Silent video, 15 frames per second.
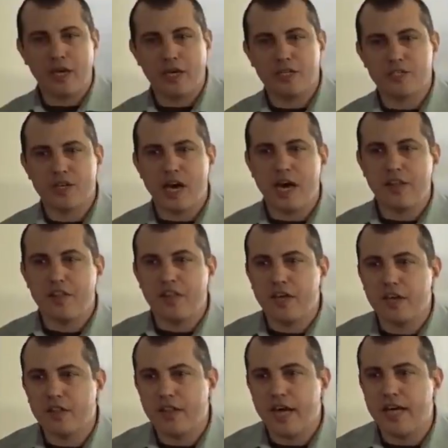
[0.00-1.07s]
because I
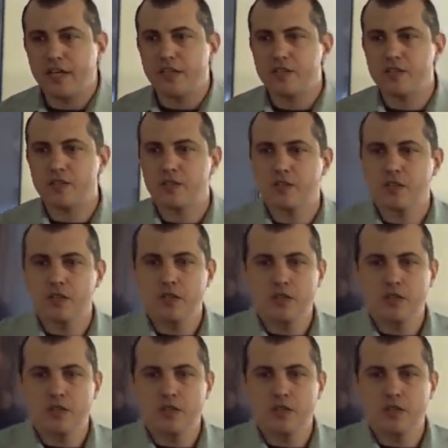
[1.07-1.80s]
think that is